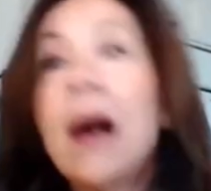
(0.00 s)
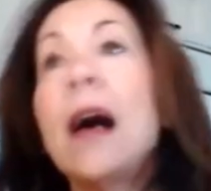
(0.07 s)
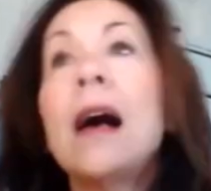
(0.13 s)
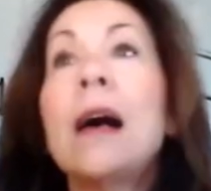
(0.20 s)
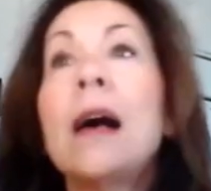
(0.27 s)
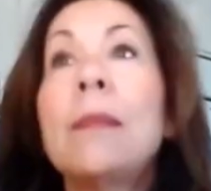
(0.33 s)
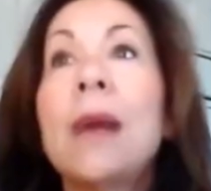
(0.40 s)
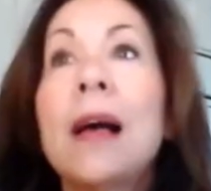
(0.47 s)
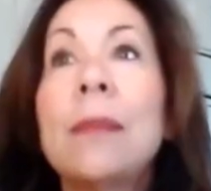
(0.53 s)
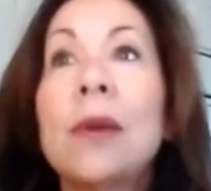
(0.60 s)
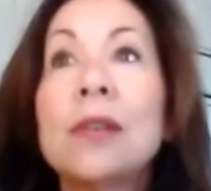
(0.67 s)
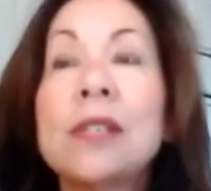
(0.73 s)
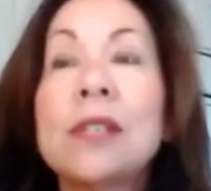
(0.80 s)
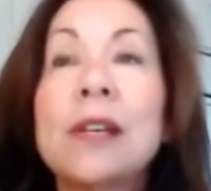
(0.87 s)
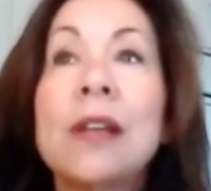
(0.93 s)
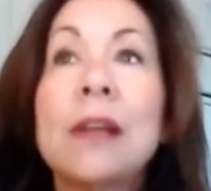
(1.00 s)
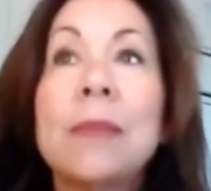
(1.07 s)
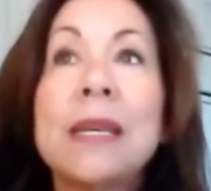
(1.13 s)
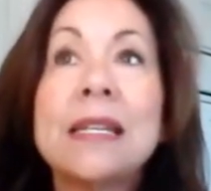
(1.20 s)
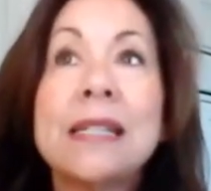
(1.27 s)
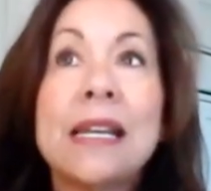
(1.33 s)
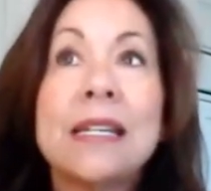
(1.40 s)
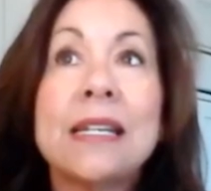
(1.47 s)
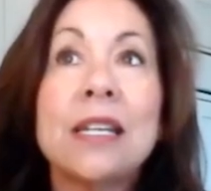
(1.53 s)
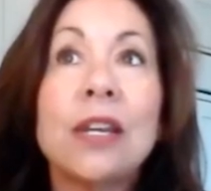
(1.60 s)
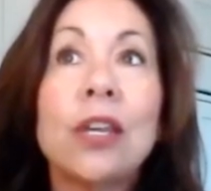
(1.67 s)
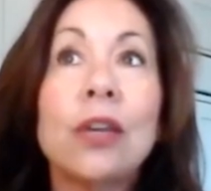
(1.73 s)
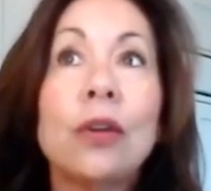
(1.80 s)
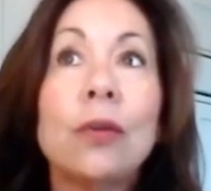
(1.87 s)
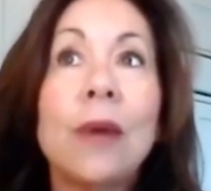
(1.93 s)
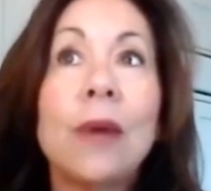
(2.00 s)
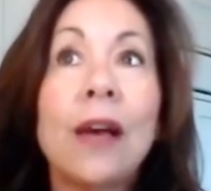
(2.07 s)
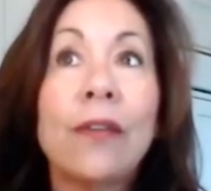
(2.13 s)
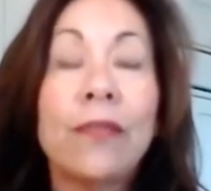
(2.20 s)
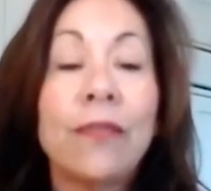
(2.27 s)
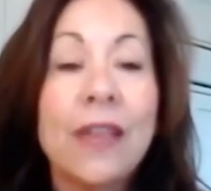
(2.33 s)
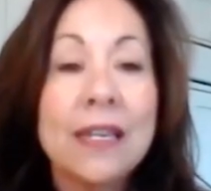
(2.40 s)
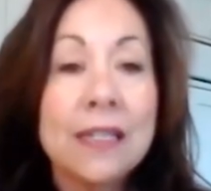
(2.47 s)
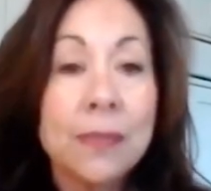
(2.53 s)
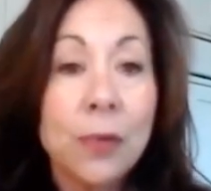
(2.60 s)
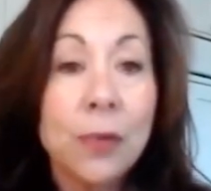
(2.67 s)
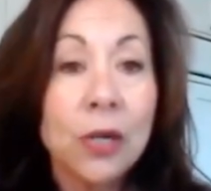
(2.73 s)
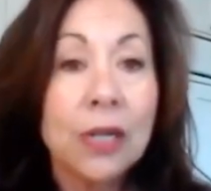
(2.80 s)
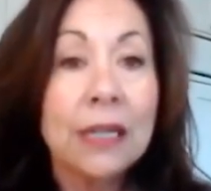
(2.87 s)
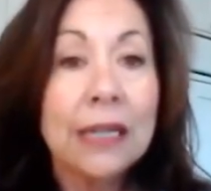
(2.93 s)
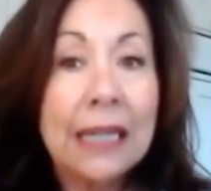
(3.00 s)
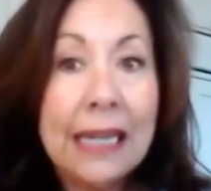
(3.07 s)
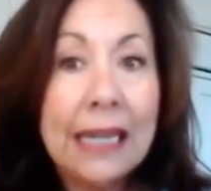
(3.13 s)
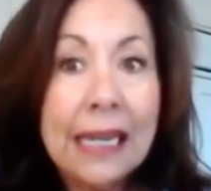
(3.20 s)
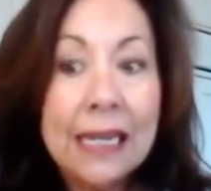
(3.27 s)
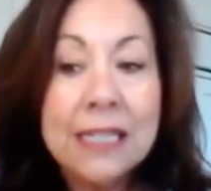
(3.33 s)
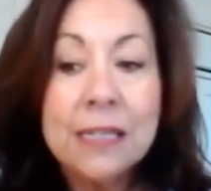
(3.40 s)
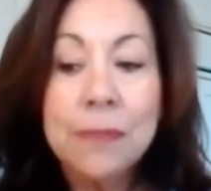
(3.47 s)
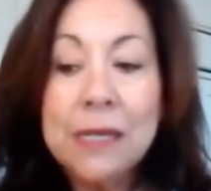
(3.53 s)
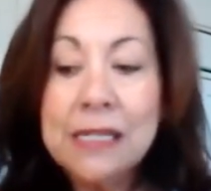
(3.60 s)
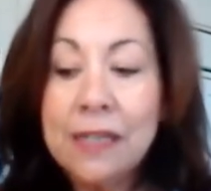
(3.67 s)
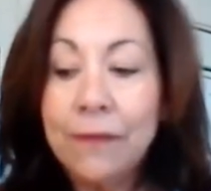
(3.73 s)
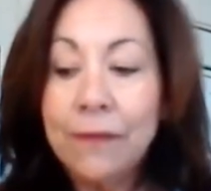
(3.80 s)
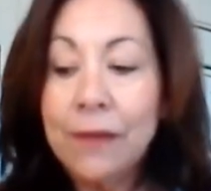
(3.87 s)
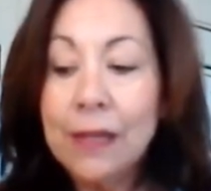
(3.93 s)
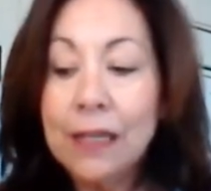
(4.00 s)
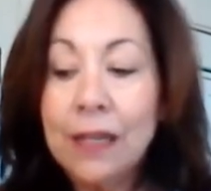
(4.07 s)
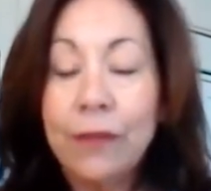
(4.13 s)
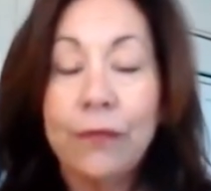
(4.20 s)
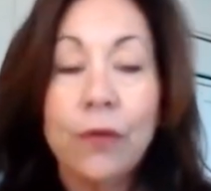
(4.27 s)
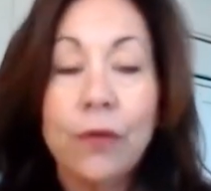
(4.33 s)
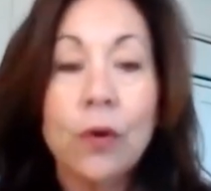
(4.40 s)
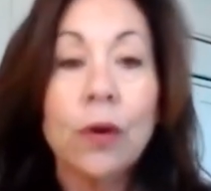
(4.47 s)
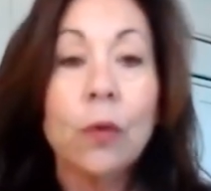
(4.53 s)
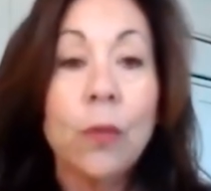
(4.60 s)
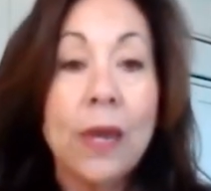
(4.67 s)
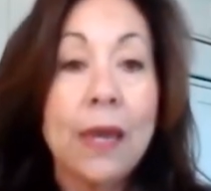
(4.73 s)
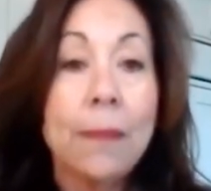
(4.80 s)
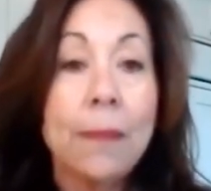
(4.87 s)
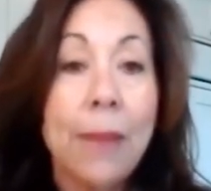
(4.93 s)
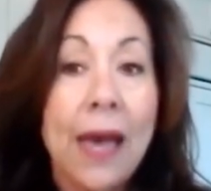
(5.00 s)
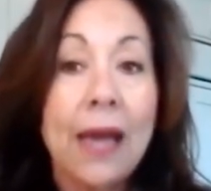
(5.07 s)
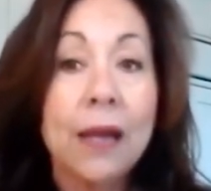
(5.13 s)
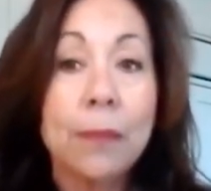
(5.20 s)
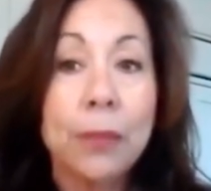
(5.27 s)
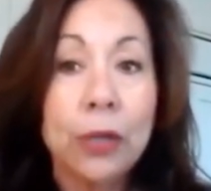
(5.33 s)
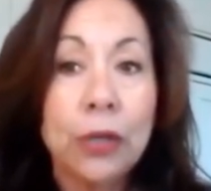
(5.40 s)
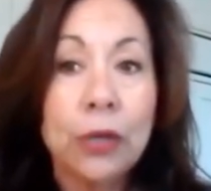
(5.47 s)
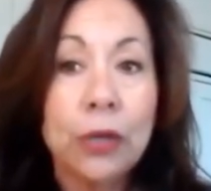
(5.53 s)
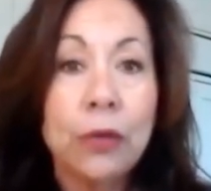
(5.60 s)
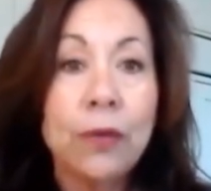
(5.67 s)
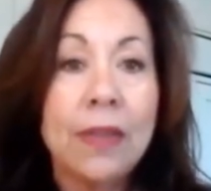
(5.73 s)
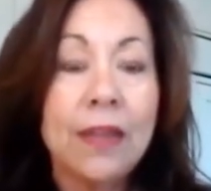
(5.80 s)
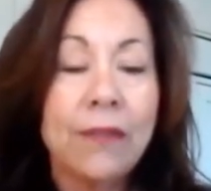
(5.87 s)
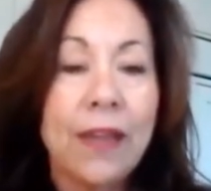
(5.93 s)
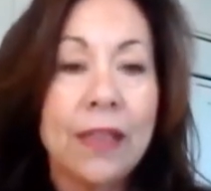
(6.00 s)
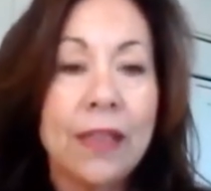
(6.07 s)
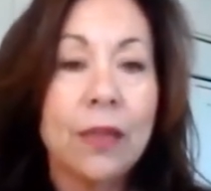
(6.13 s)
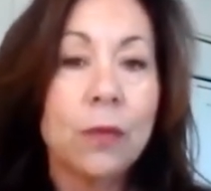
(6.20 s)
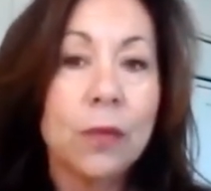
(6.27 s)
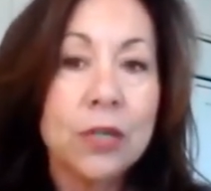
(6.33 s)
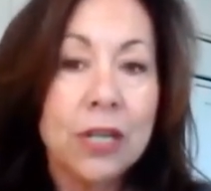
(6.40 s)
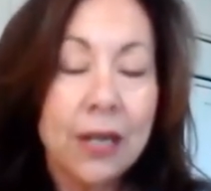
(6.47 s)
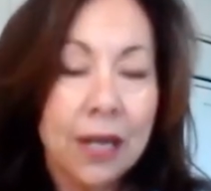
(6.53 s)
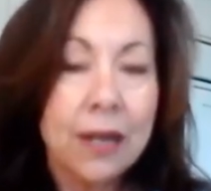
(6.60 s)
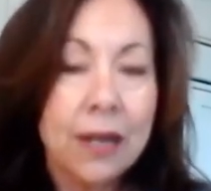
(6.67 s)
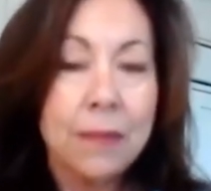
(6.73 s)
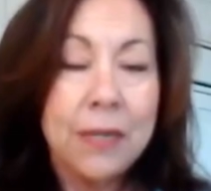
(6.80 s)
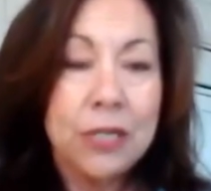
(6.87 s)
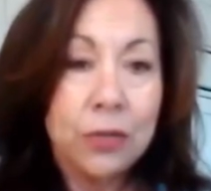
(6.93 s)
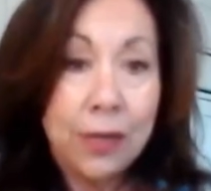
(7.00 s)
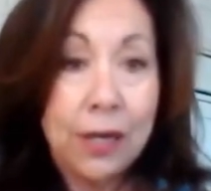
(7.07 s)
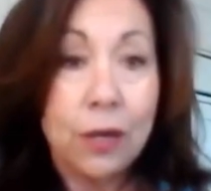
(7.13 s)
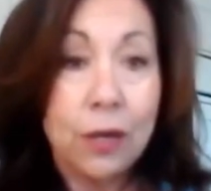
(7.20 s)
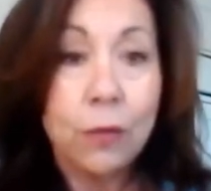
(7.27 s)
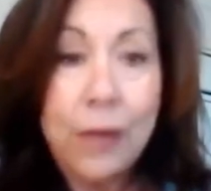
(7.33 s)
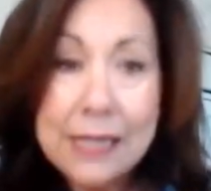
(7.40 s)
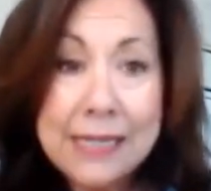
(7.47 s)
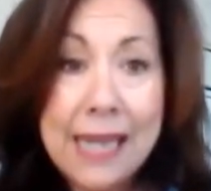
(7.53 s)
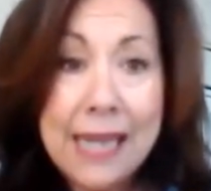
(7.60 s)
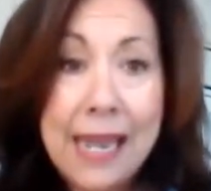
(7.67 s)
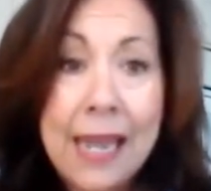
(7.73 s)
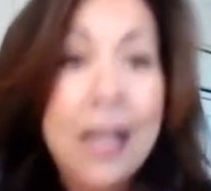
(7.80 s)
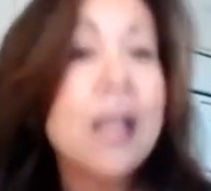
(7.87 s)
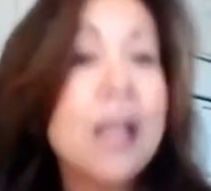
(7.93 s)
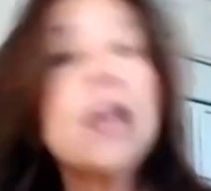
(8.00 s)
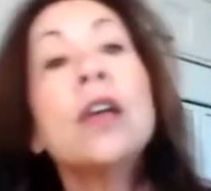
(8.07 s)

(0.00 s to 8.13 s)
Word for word: Um, I'm also going to be sending you a Facebook link specifically for We Back Blue, the event that we're going to be doing on Wednesday.